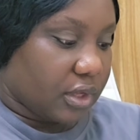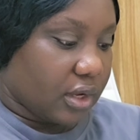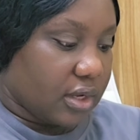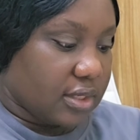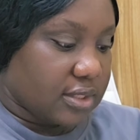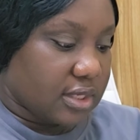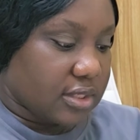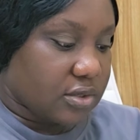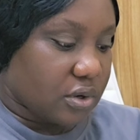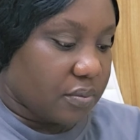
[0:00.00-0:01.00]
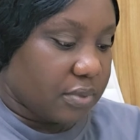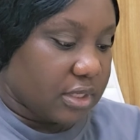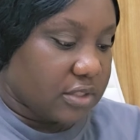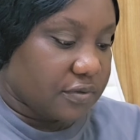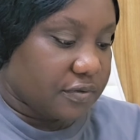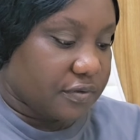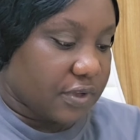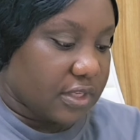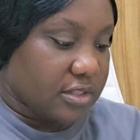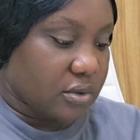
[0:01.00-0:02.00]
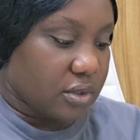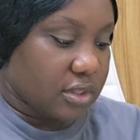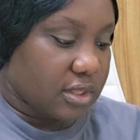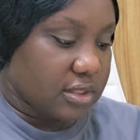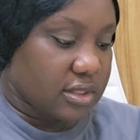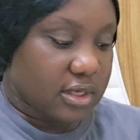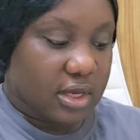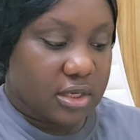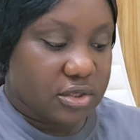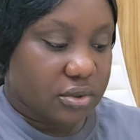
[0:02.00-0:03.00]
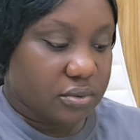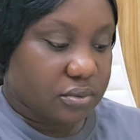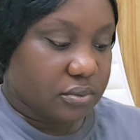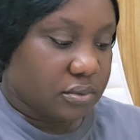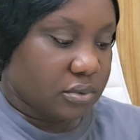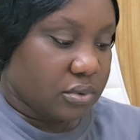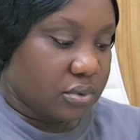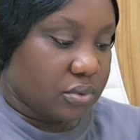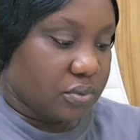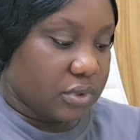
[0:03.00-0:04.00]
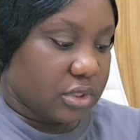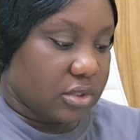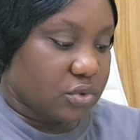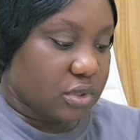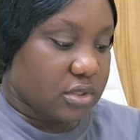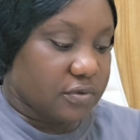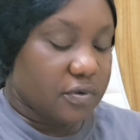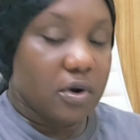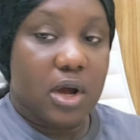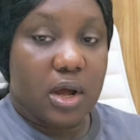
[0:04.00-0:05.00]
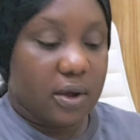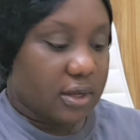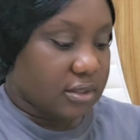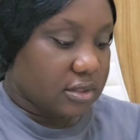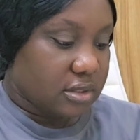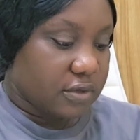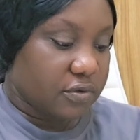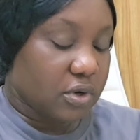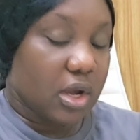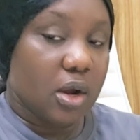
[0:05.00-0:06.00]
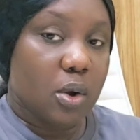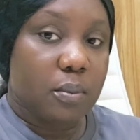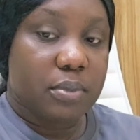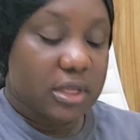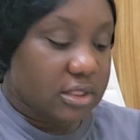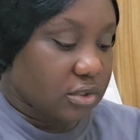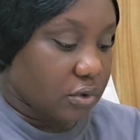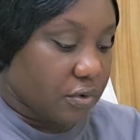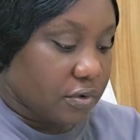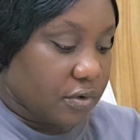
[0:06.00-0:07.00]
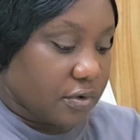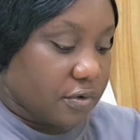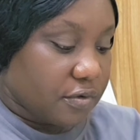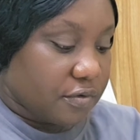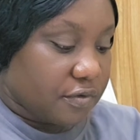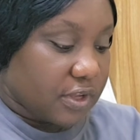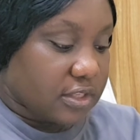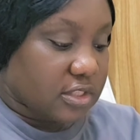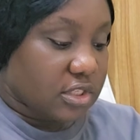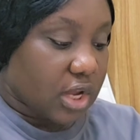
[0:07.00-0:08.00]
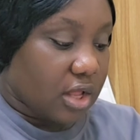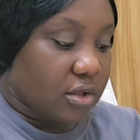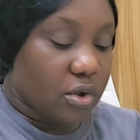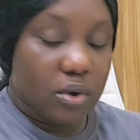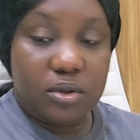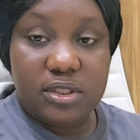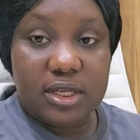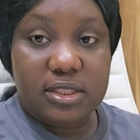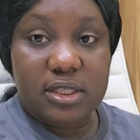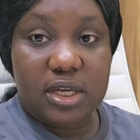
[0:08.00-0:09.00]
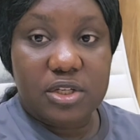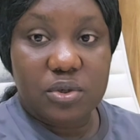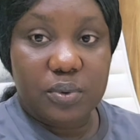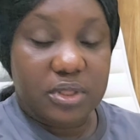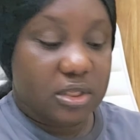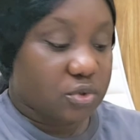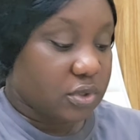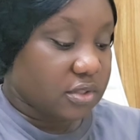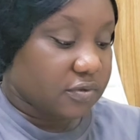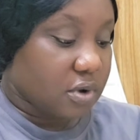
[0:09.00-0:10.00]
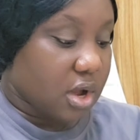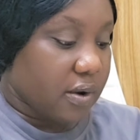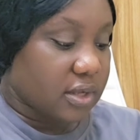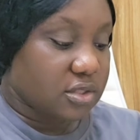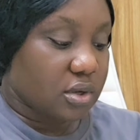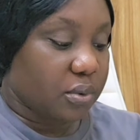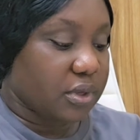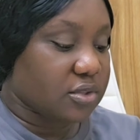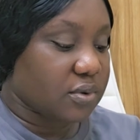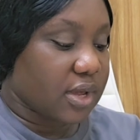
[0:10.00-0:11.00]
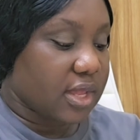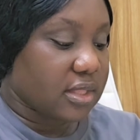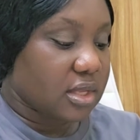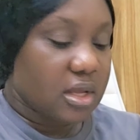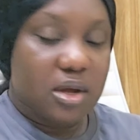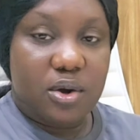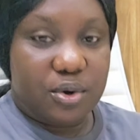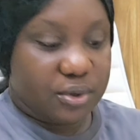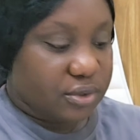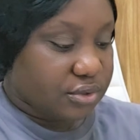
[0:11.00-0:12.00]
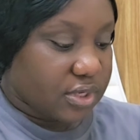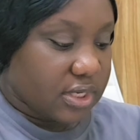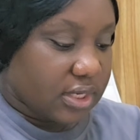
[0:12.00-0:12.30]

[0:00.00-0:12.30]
it says complete face authentication within 24 hours. If you can complete your facial authentication within 24 hours, you're going to earn 100